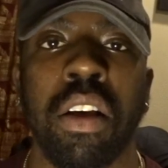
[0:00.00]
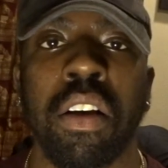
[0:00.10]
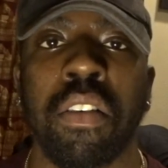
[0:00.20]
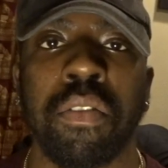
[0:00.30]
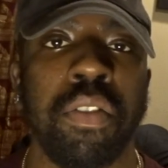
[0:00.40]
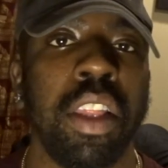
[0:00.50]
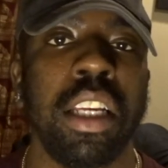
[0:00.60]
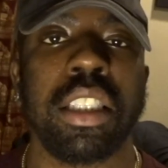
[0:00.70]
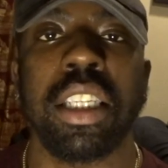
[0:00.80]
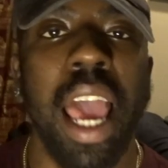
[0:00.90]
of the
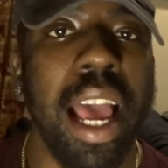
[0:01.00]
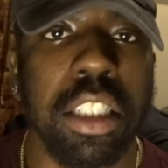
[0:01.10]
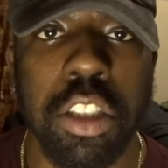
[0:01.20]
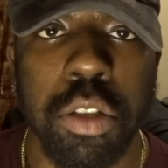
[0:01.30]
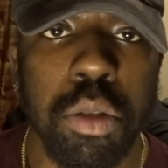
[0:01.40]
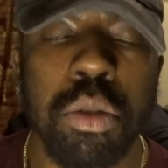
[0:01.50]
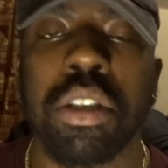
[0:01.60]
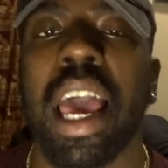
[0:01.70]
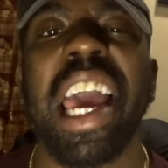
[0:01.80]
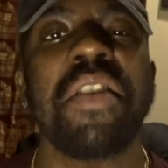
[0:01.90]

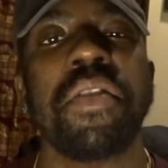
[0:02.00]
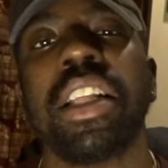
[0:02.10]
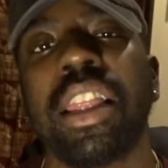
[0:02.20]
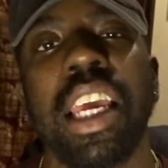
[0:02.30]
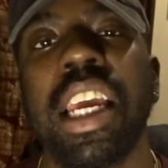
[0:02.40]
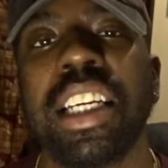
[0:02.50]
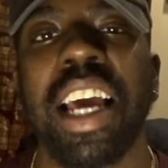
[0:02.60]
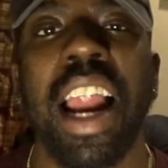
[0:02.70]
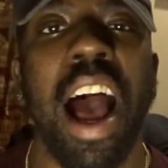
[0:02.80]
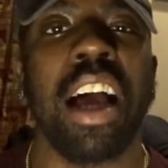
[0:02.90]
statues, everything
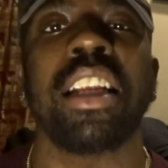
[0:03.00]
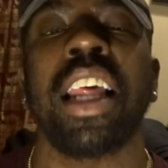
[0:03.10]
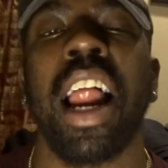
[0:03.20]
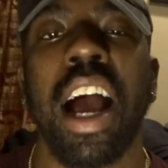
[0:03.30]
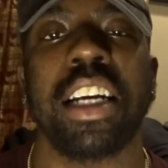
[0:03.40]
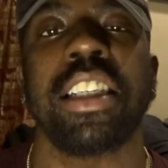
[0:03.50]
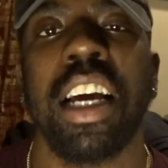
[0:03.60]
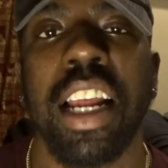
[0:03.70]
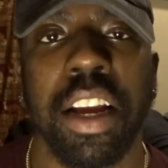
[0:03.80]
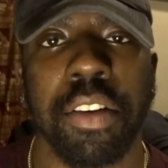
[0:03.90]
that I, that
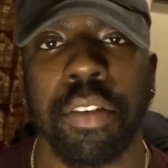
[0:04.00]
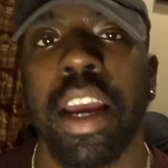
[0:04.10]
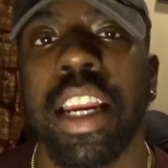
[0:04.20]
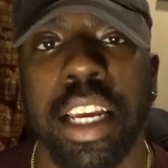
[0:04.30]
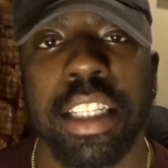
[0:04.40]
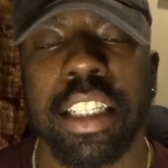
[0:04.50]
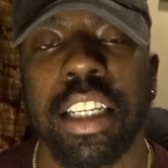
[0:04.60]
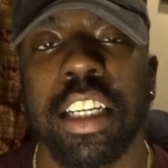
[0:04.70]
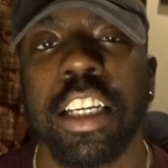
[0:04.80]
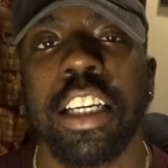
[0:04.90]
Akhenaten had created.
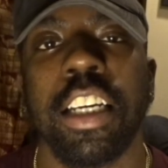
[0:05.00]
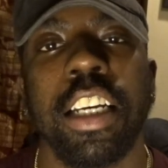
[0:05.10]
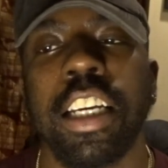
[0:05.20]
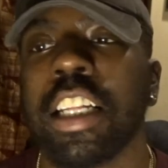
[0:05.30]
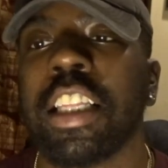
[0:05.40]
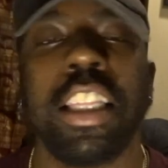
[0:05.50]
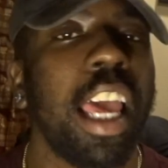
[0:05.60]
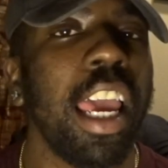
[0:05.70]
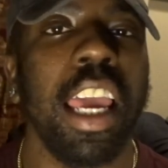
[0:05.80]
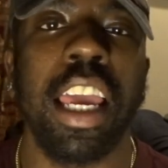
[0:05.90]

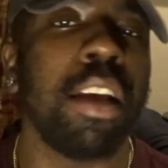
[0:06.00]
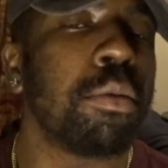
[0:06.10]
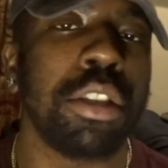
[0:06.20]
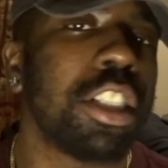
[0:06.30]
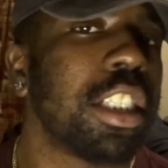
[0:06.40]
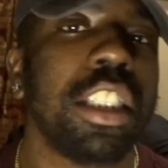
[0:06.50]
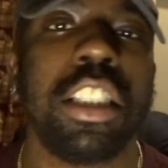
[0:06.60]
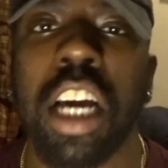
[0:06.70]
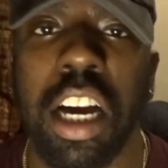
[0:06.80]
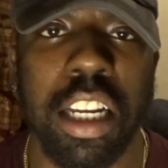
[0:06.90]
They were just
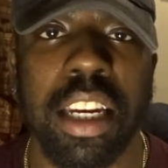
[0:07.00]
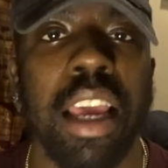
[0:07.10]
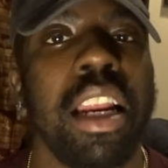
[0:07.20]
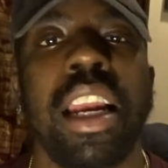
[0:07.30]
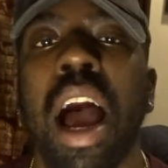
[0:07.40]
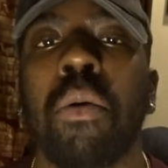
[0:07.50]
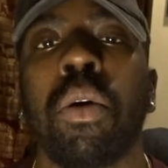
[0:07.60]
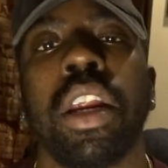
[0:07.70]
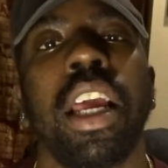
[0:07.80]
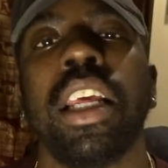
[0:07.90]
done. They did not
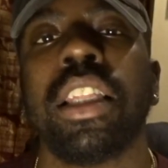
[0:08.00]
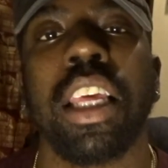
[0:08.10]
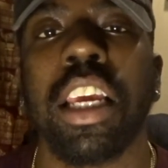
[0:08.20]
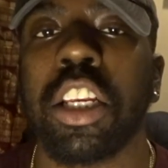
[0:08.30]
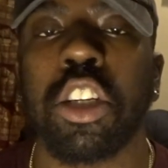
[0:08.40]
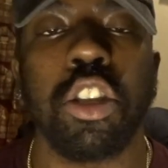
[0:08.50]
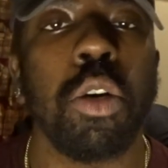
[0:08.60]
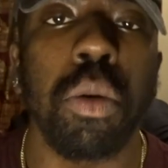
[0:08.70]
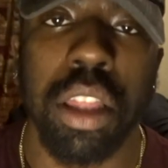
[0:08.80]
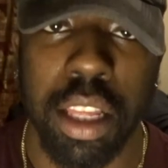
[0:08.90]
want anything to
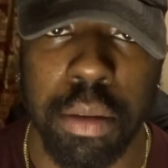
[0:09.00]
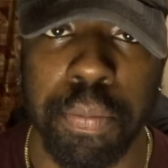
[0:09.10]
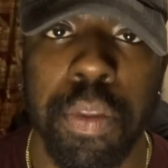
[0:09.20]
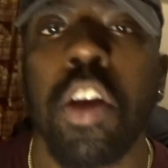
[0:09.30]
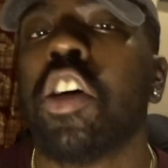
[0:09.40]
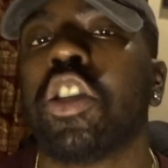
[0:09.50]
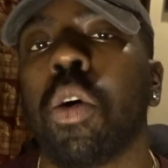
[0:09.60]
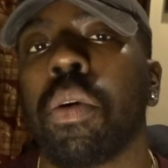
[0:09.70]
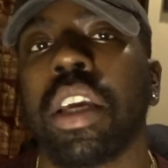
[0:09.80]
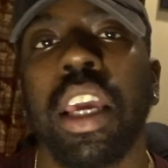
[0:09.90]
do with him.
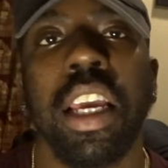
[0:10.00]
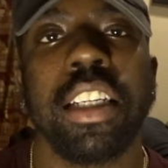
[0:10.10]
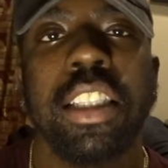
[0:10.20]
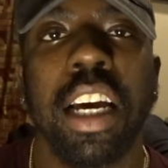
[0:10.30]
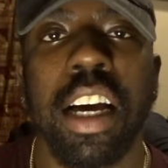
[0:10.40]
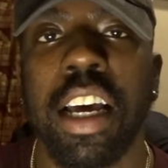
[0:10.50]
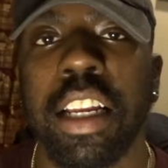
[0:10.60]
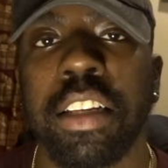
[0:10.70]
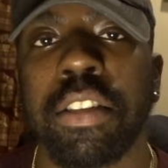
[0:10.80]
So when King Tut